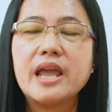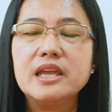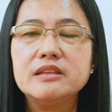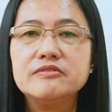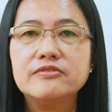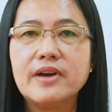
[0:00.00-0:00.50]

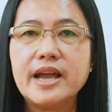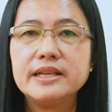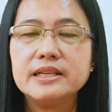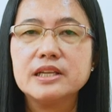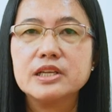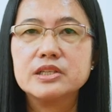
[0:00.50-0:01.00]
invite
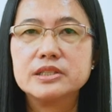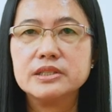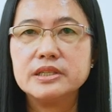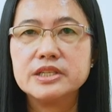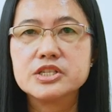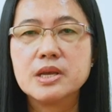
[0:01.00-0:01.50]
and
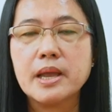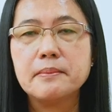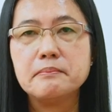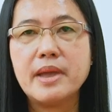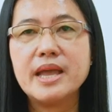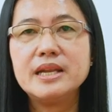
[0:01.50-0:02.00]
encourage
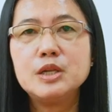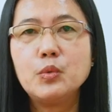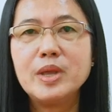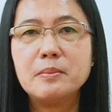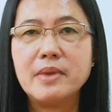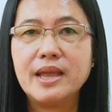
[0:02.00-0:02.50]
men and
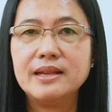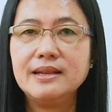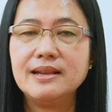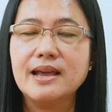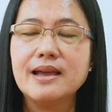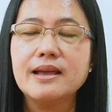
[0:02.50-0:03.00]

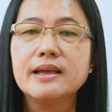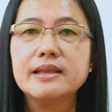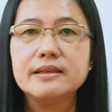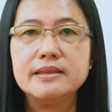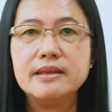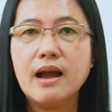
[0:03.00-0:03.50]
women,
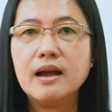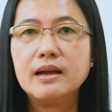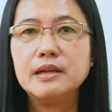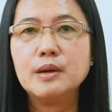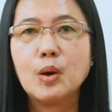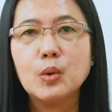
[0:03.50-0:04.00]
young
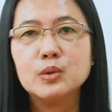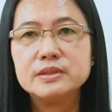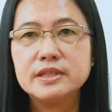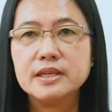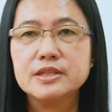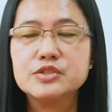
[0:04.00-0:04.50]
and old,
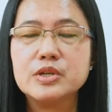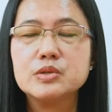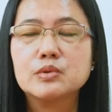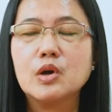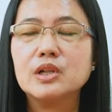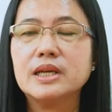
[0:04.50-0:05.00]
to
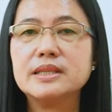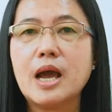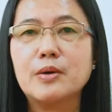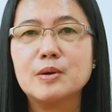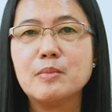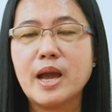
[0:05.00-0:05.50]
enroll at
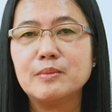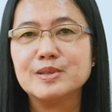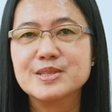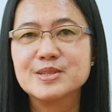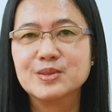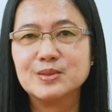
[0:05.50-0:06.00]
our
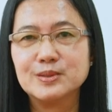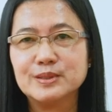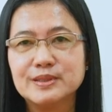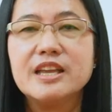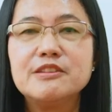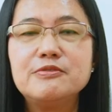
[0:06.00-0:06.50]
Bible school.
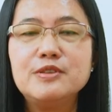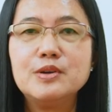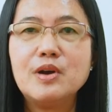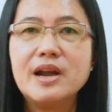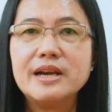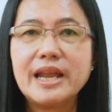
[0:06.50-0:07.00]
If you
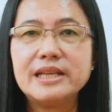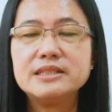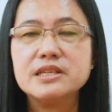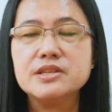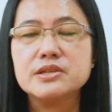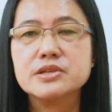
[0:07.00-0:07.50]
are
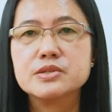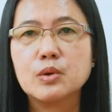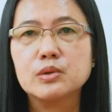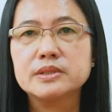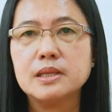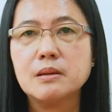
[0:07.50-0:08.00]
18 years
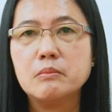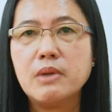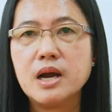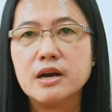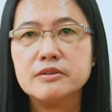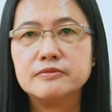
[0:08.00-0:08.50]
old and
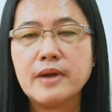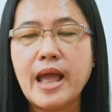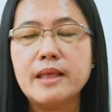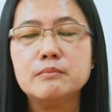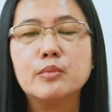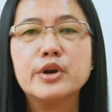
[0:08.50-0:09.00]
above
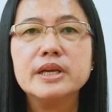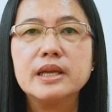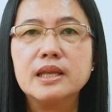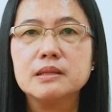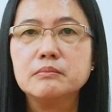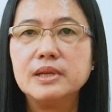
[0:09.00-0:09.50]
and born
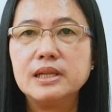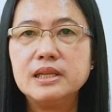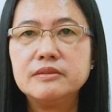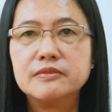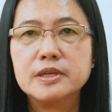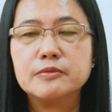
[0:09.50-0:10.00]
again
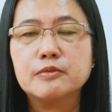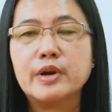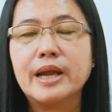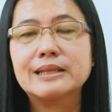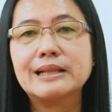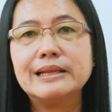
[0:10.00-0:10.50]
believer for
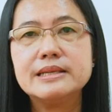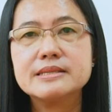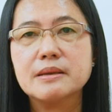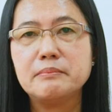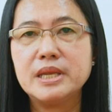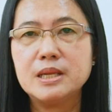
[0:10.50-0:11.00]
at least
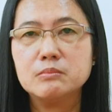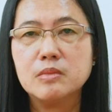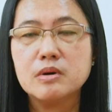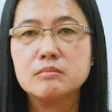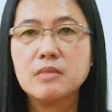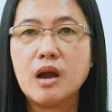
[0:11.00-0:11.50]
a
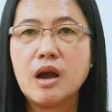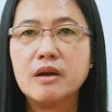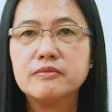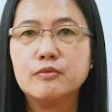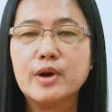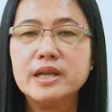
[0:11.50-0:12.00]
minimum
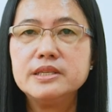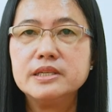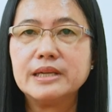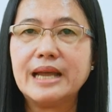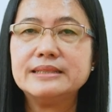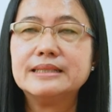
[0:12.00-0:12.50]
of one
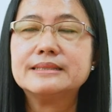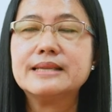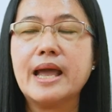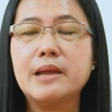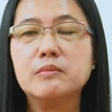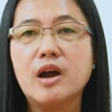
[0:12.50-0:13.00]
year at the
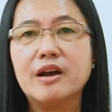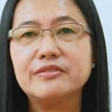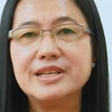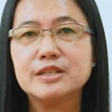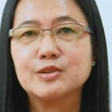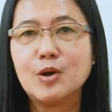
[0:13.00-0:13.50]
time of
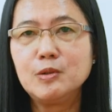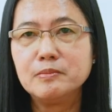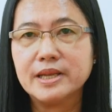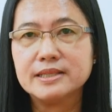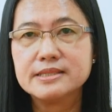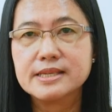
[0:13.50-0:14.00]

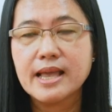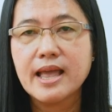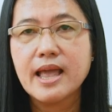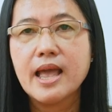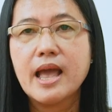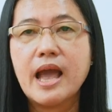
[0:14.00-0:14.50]
enrollment,
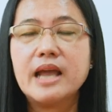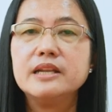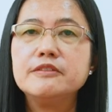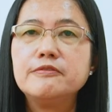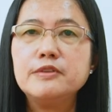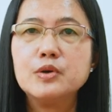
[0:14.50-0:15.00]
and
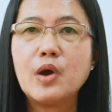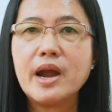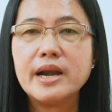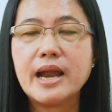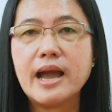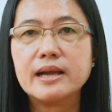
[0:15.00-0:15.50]
if you
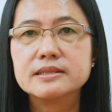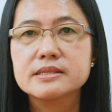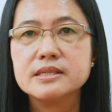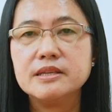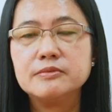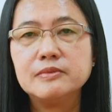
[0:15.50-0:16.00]
are
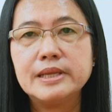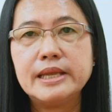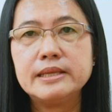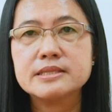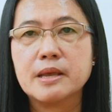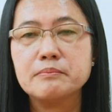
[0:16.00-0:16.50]

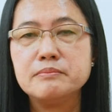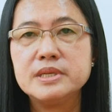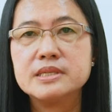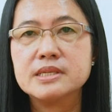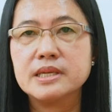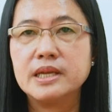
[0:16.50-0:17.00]
actively
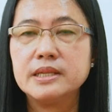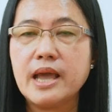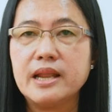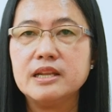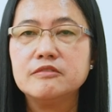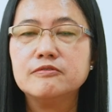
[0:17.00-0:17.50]
submitted
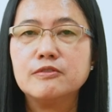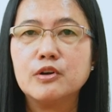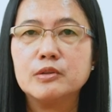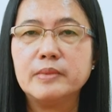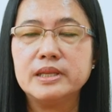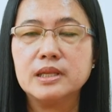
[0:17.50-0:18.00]
and
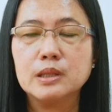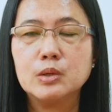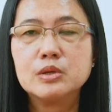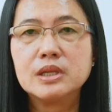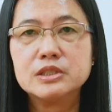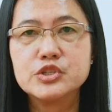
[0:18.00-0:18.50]
involved in a
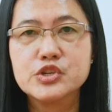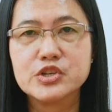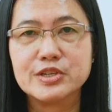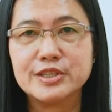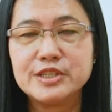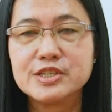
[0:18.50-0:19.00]
local
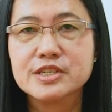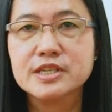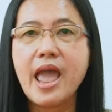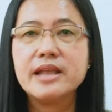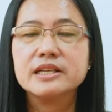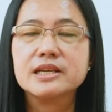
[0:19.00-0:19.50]
church
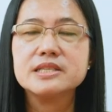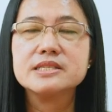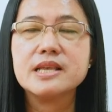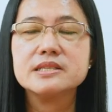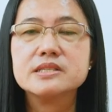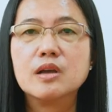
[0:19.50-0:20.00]
and can
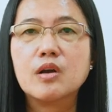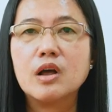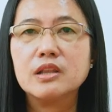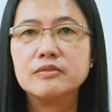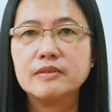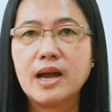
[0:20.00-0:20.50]
sense the
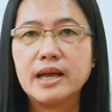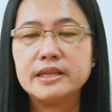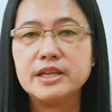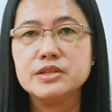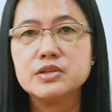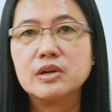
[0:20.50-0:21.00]
call of God
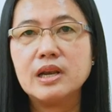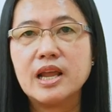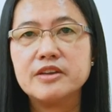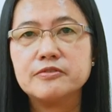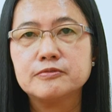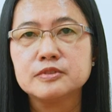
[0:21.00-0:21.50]
in your
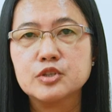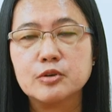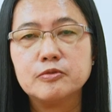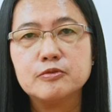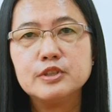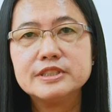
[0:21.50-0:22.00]
life to a
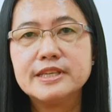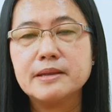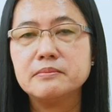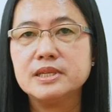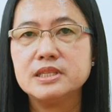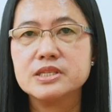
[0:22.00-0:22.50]

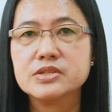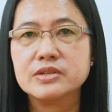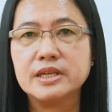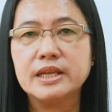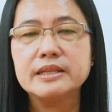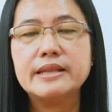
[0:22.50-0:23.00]
full-time
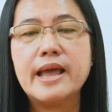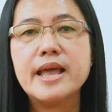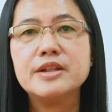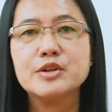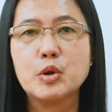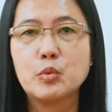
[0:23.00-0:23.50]
ministry,
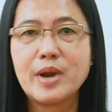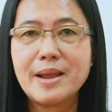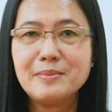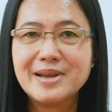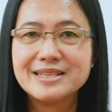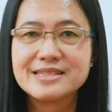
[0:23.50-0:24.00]
then
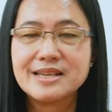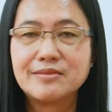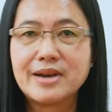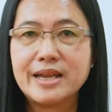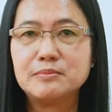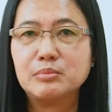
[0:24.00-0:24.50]
Rhema is the
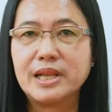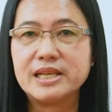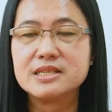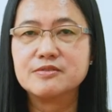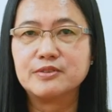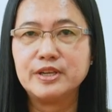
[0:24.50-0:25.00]
right
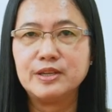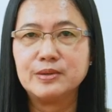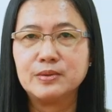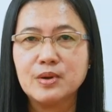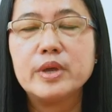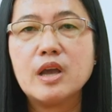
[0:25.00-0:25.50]
place for you.
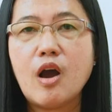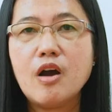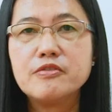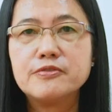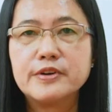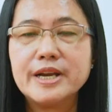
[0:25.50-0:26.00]
We
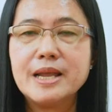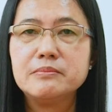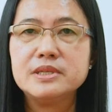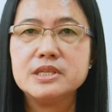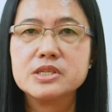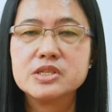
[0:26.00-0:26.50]
offer a
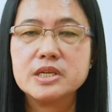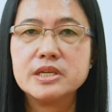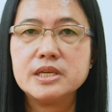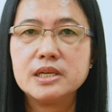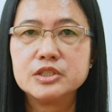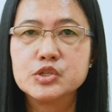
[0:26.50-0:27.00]

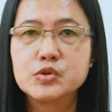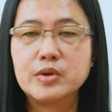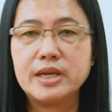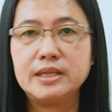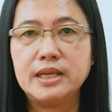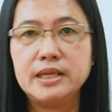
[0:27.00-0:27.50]
ministerial
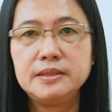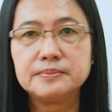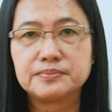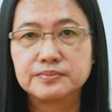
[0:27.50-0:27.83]
training